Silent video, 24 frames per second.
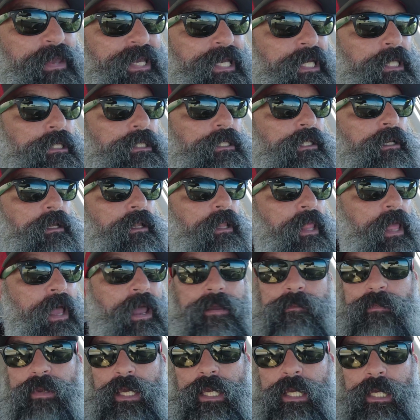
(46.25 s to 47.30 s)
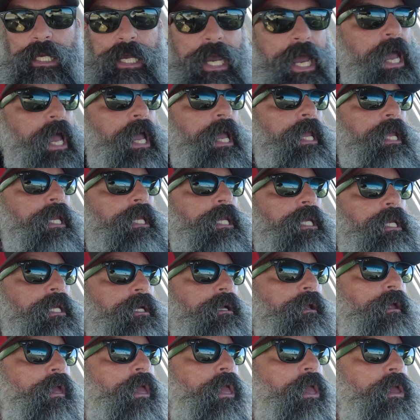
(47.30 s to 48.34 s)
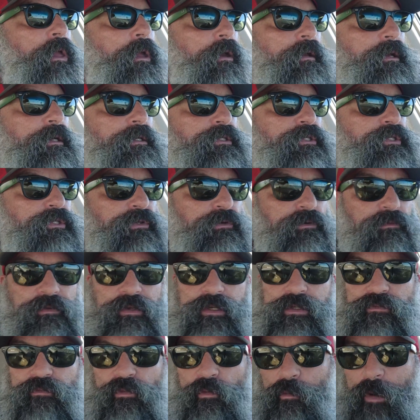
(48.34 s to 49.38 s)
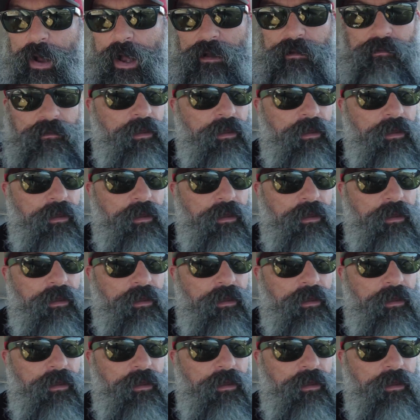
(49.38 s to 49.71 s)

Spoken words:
biggest climbing guide service for rock